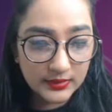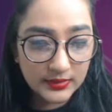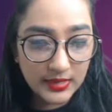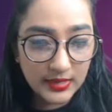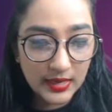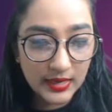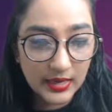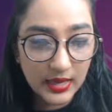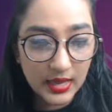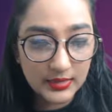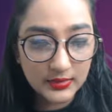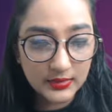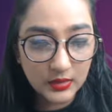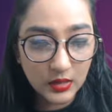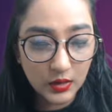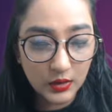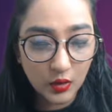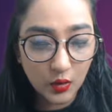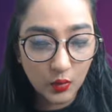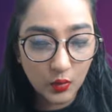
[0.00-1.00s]
Say yes
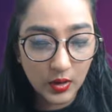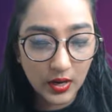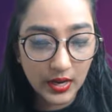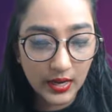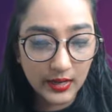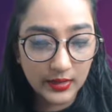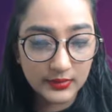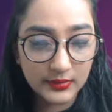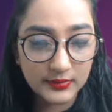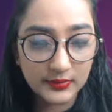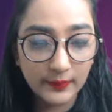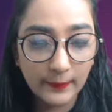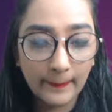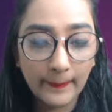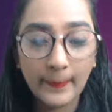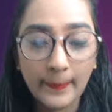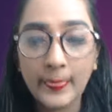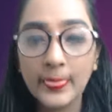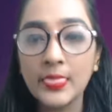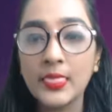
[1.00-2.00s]
or no, guys.
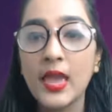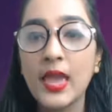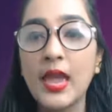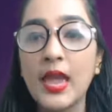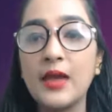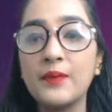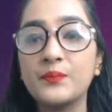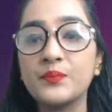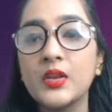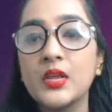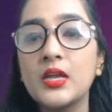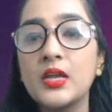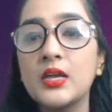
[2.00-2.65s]
Am.